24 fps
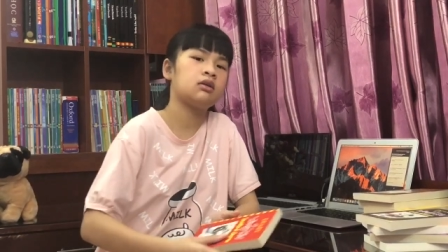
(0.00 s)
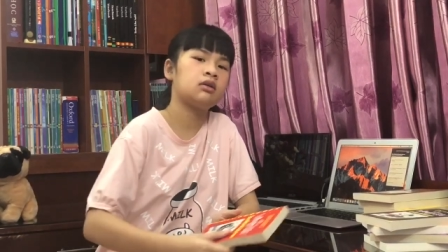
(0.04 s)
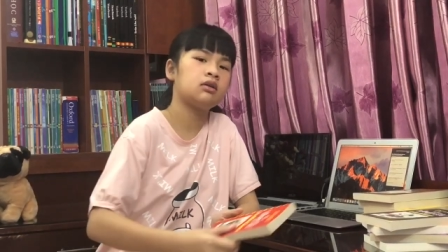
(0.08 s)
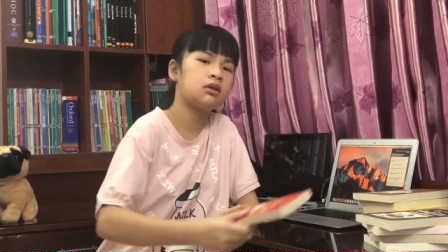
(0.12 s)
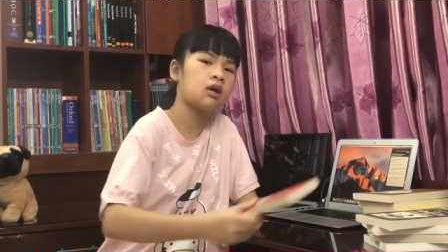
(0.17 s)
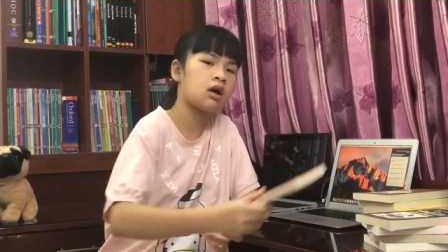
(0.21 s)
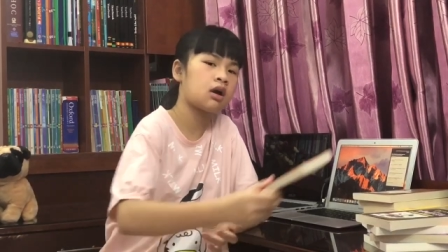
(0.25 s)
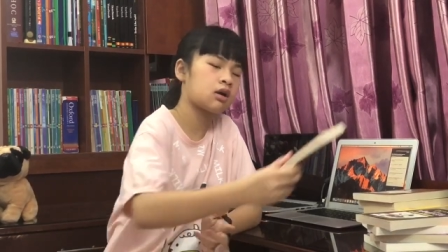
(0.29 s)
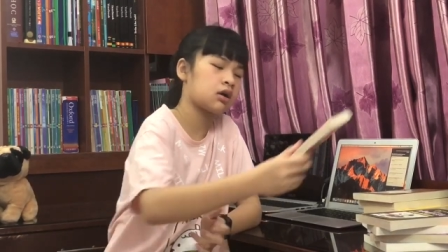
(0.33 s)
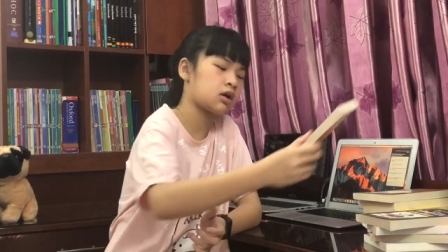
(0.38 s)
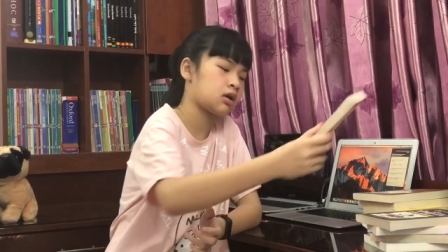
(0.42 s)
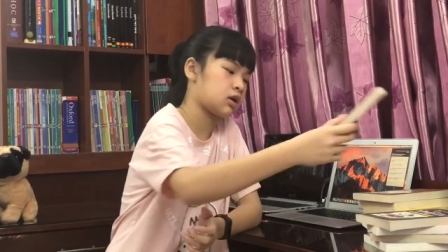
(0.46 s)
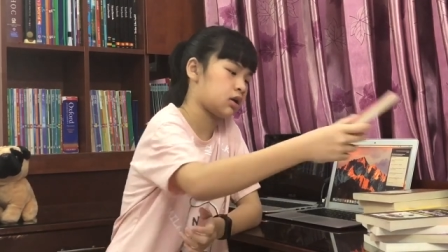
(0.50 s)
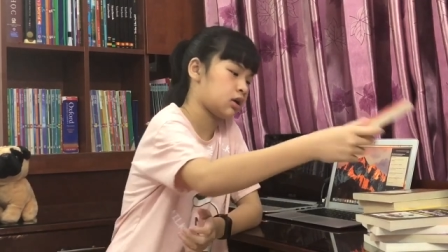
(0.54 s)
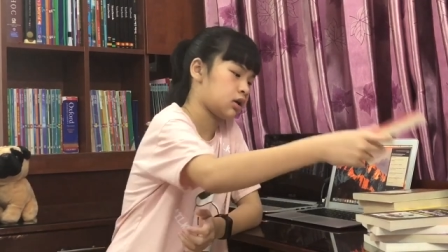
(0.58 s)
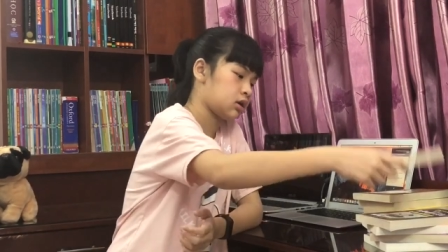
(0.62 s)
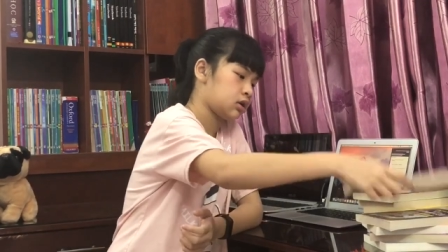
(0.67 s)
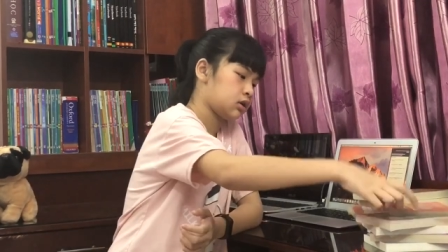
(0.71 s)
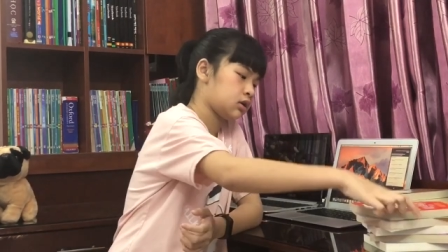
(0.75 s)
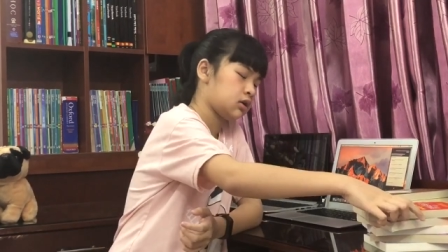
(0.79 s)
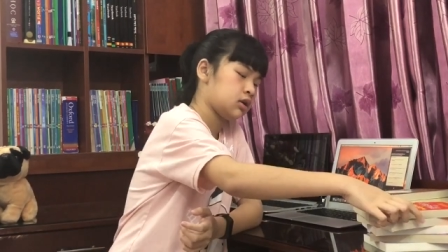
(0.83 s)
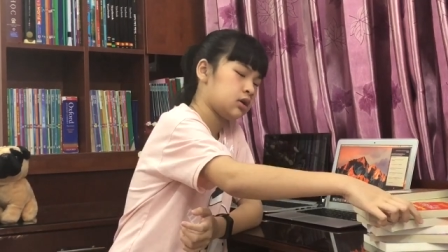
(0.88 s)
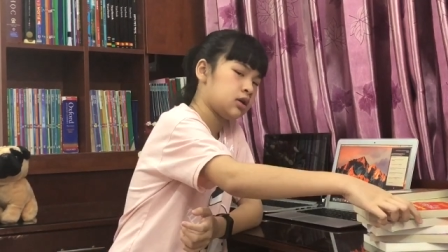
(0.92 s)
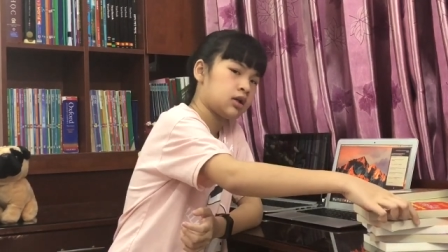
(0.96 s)
locker
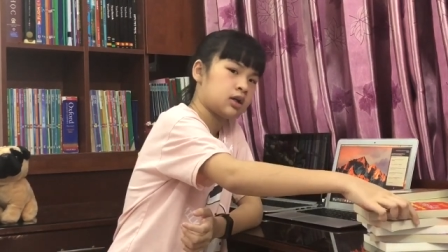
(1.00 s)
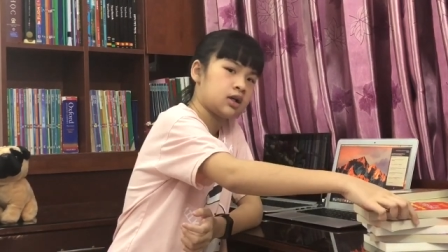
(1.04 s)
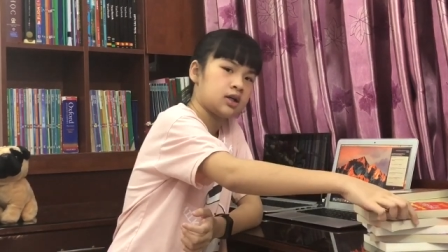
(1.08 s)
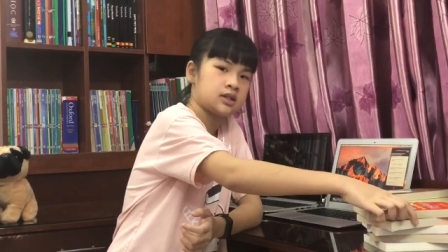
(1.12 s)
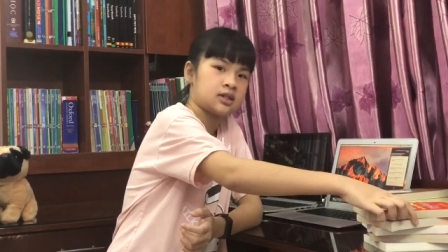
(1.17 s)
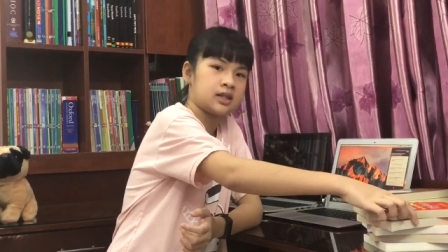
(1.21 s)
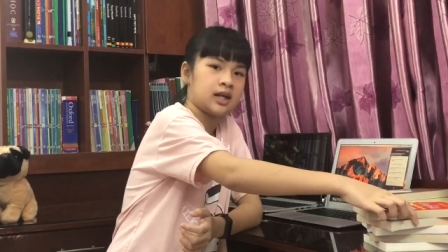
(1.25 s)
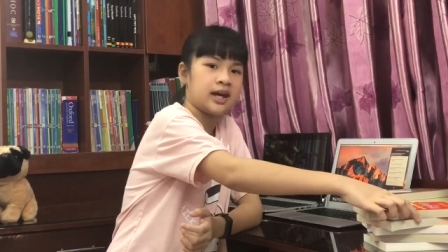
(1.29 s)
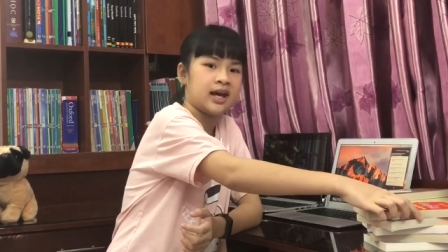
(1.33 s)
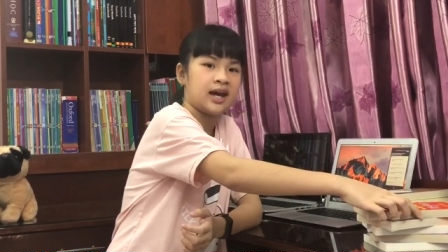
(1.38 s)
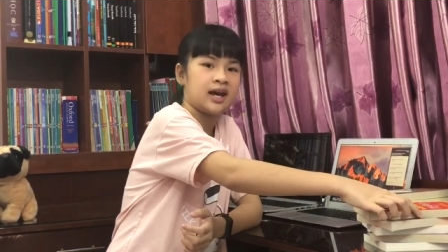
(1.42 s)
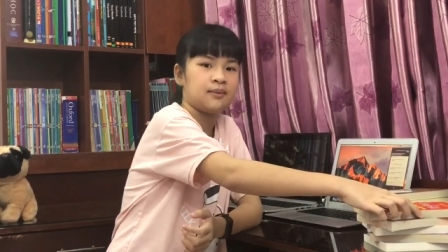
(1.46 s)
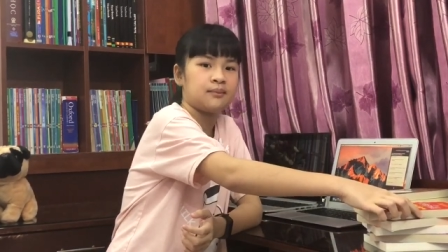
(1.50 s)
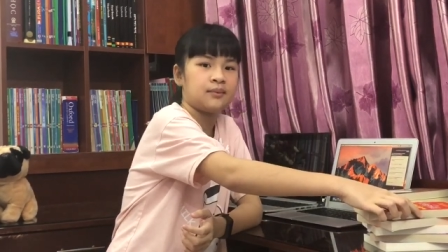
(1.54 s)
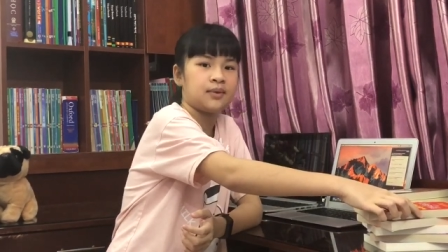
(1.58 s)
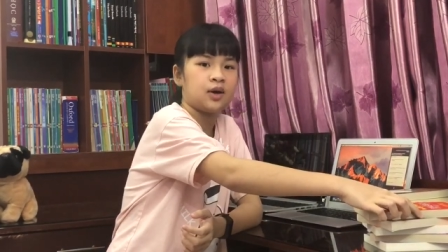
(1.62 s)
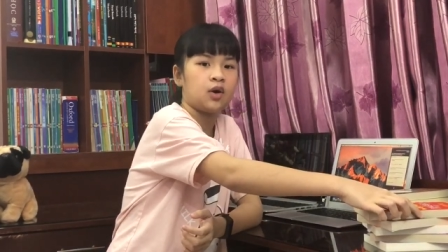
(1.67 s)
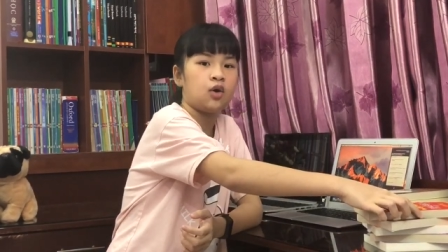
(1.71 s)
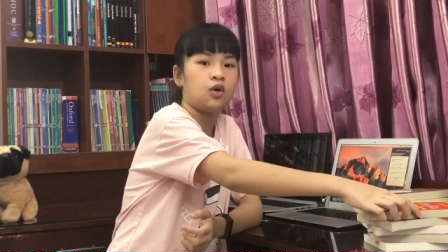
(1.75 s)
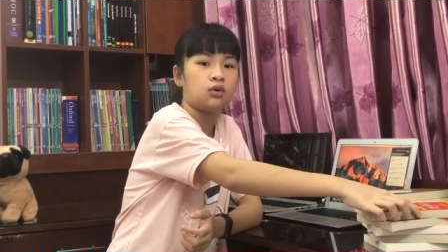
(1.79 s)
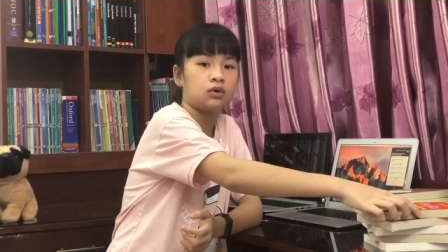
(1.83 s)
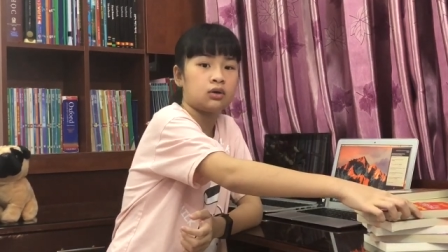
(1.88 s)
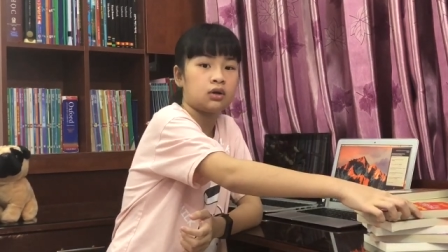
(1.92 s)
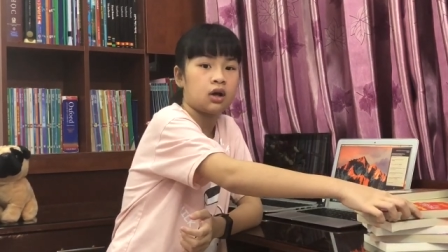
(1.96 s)
because I have my
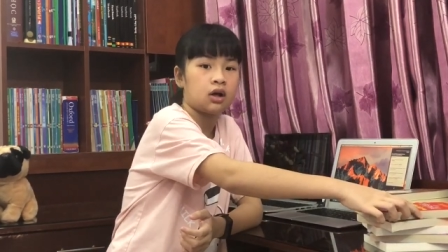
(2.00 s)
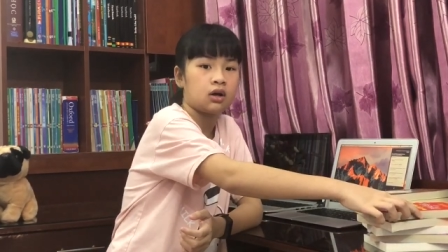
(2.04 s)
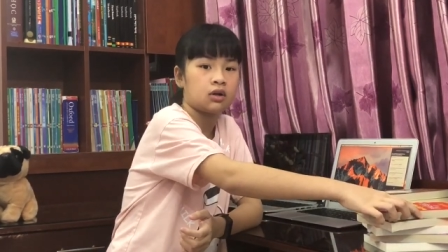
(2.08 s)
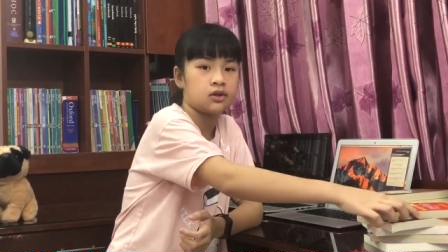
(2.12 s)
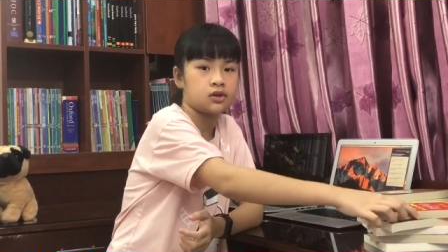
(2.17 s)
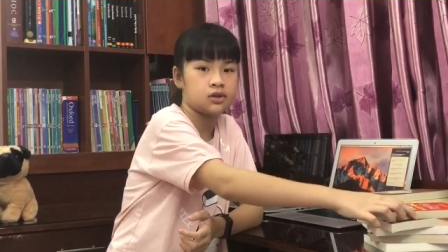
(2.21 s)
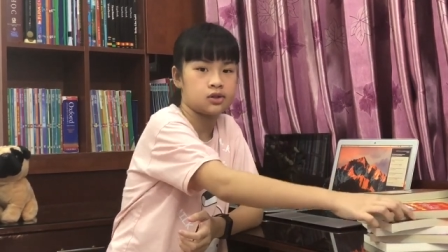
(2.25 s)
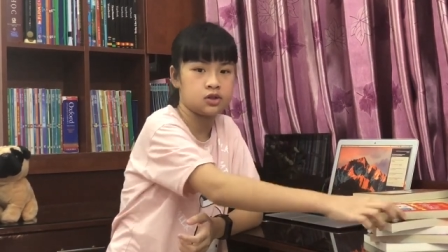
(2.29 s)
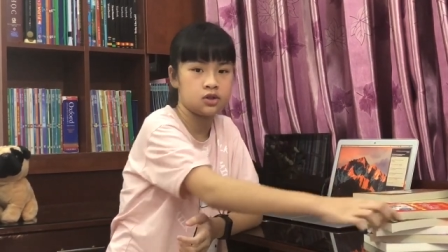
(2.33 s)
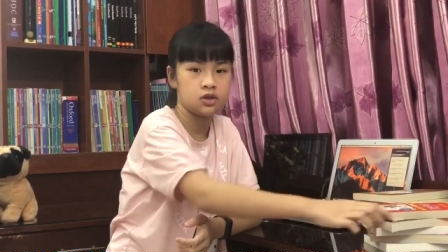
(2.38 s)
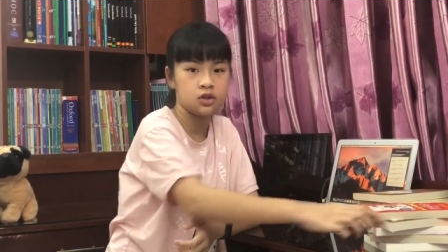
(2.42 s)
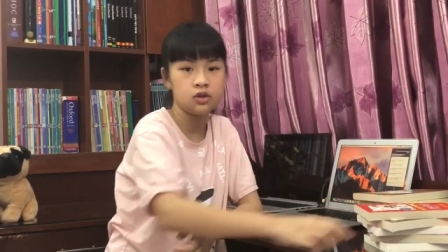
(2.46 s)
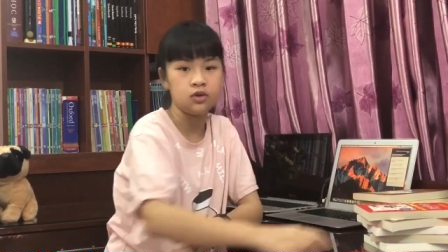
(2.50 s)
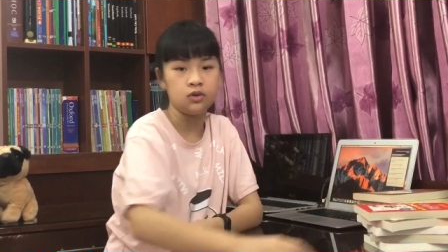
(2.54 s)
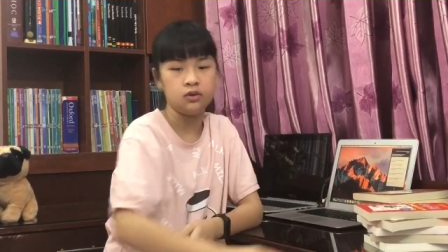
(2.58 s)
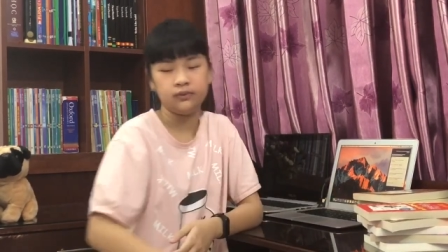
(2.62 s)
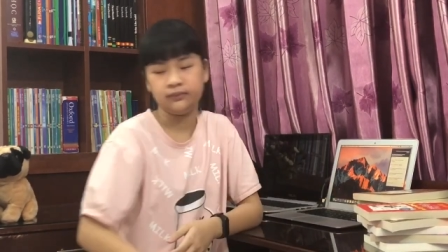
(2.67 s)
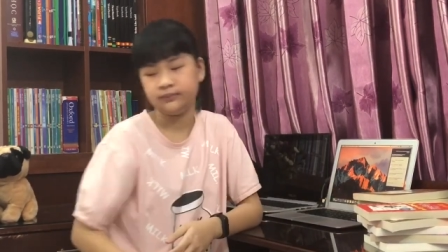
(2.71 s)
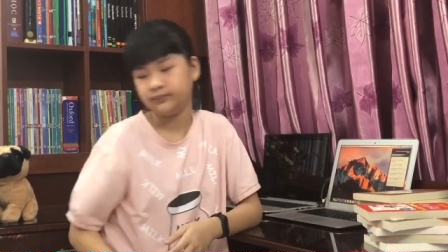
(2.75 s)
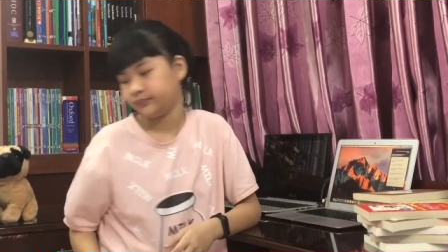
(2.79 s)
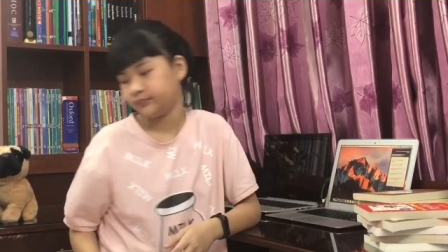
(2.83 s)
own locker too.